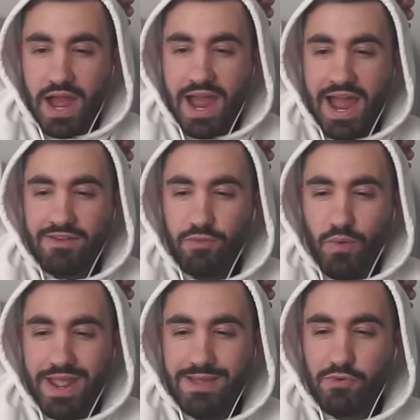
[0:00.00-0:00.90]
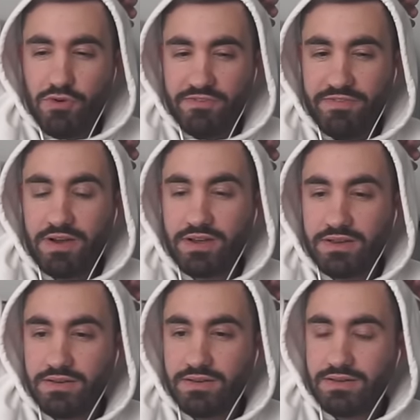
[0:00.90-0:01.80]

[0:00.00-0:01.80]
I have way more fun.